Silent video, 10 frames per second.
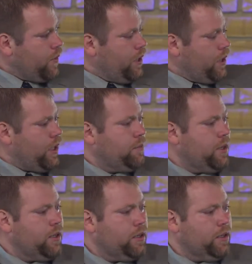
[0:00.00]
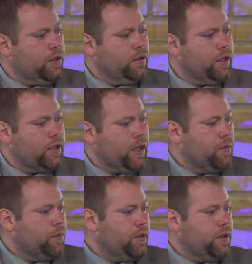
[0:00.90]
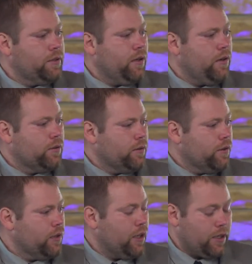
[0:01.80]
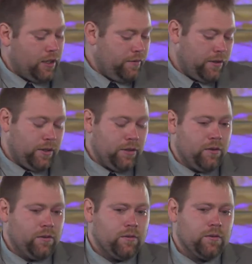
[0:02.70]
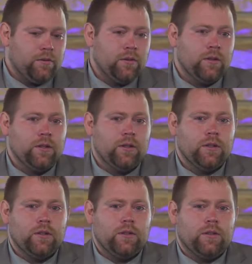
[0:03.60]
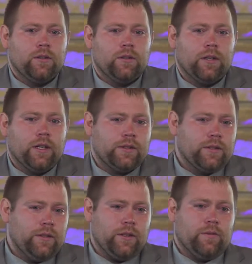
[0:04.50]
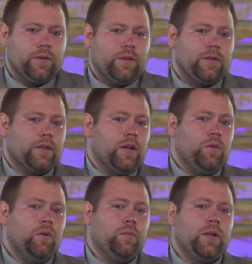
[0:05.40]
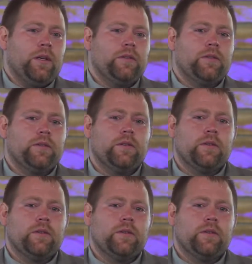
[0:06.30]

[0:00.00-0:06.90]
And I came down here and I came up to this altar and I didn't even kneel. And I stood here for just a couple of minutes.